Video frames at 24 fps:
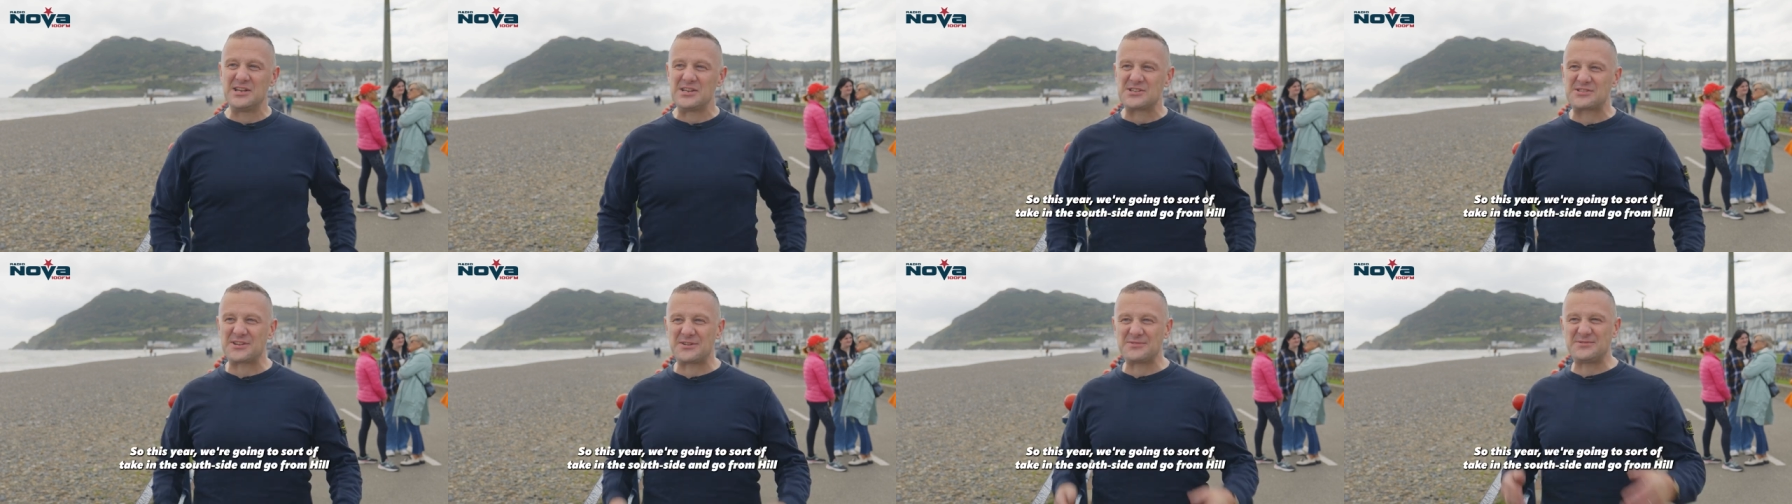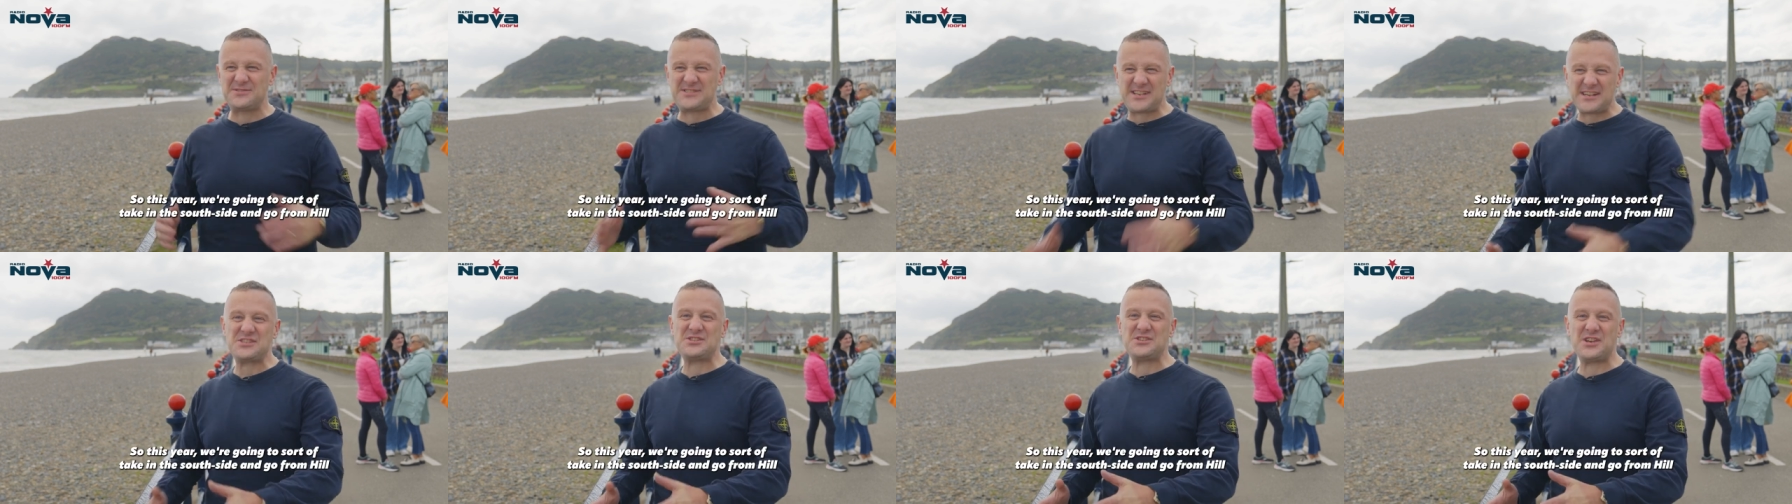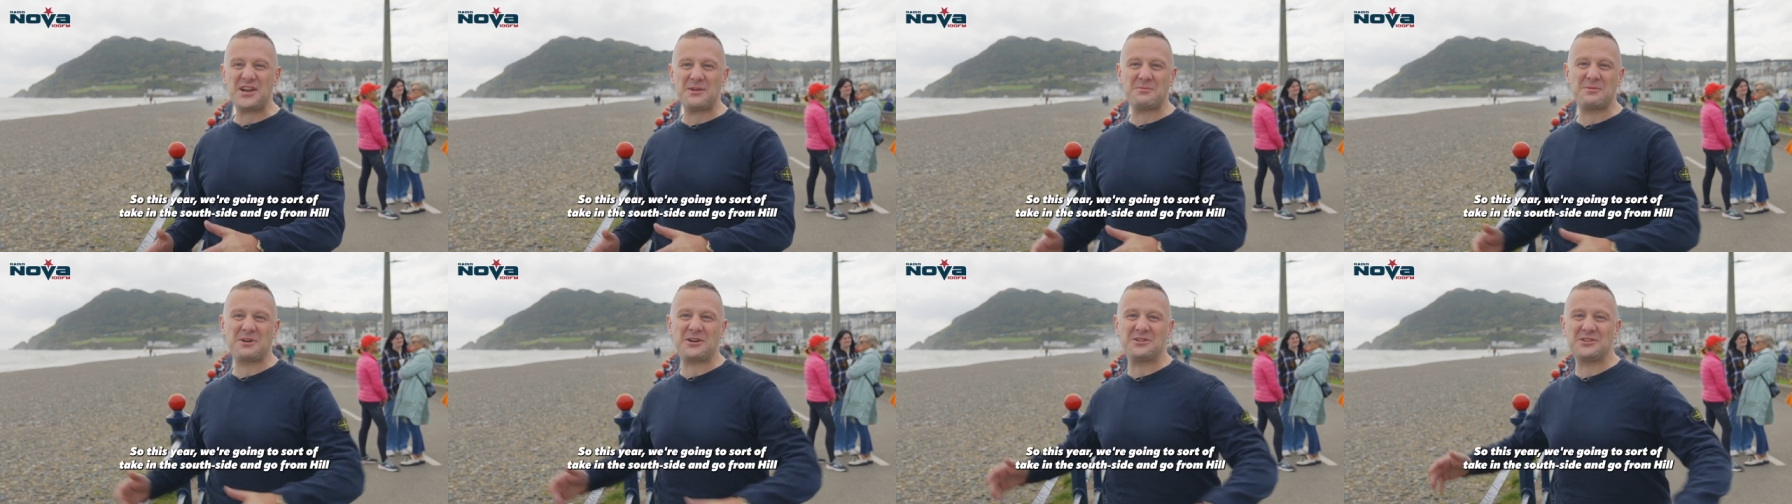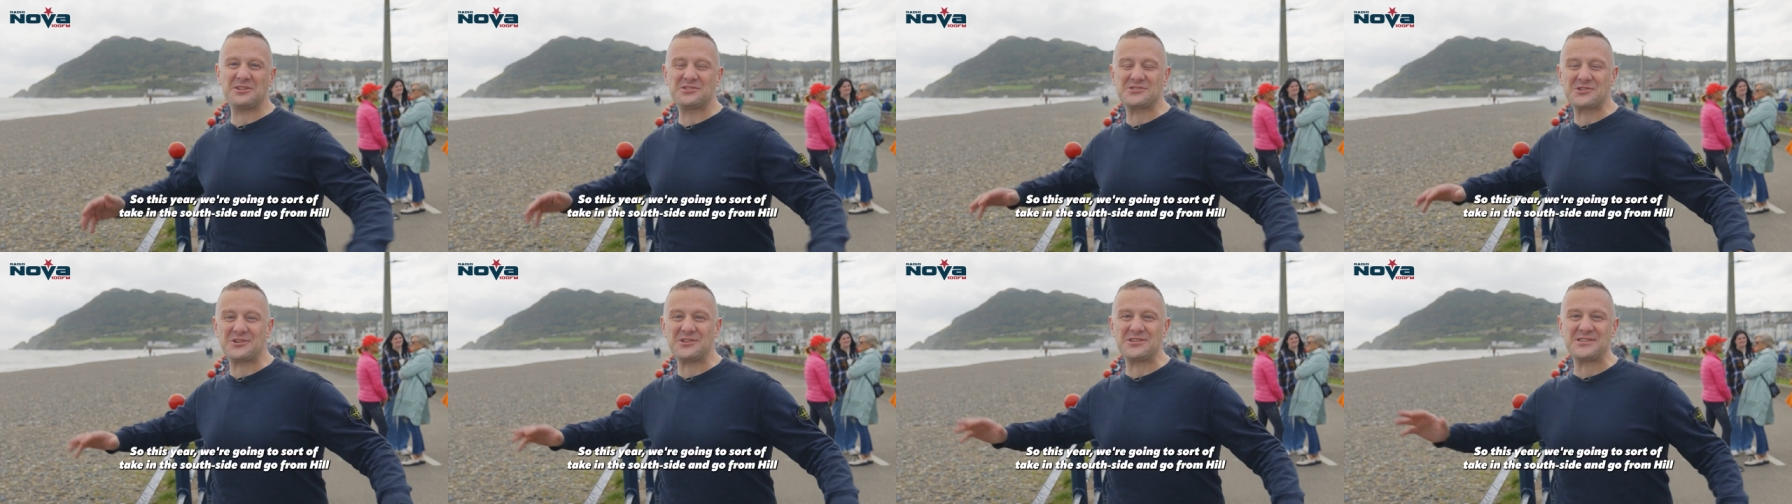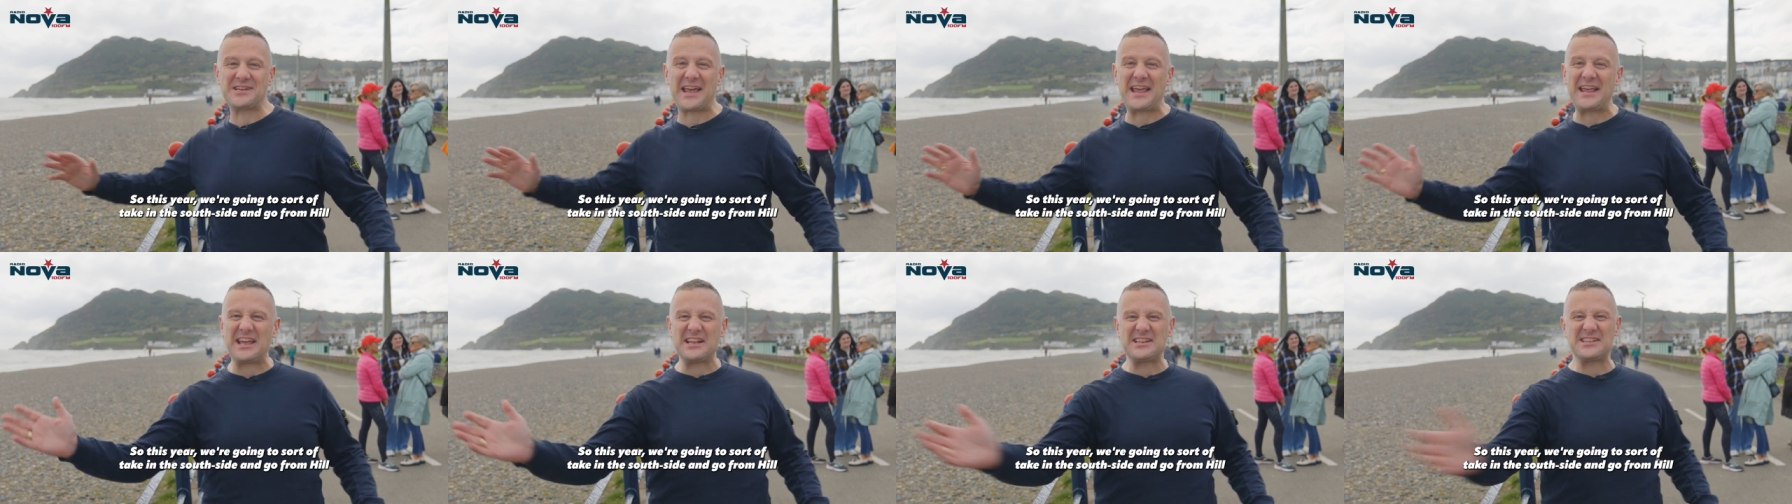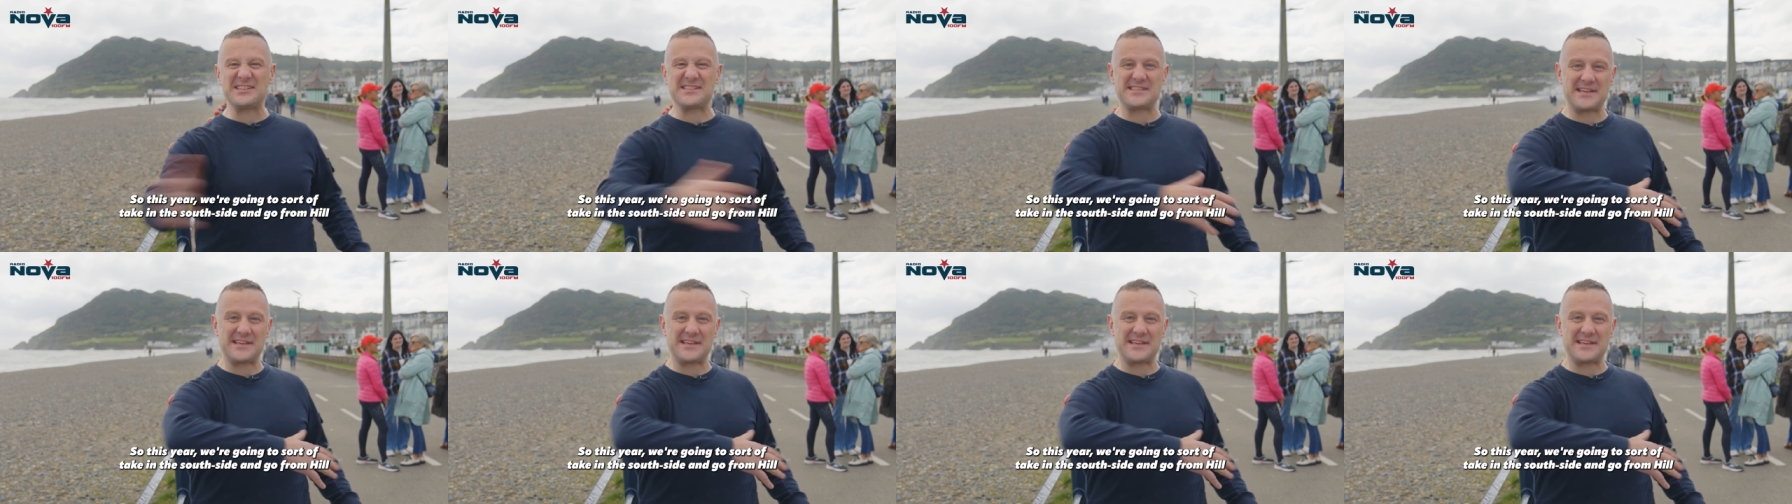So this year we're going to sort of take in the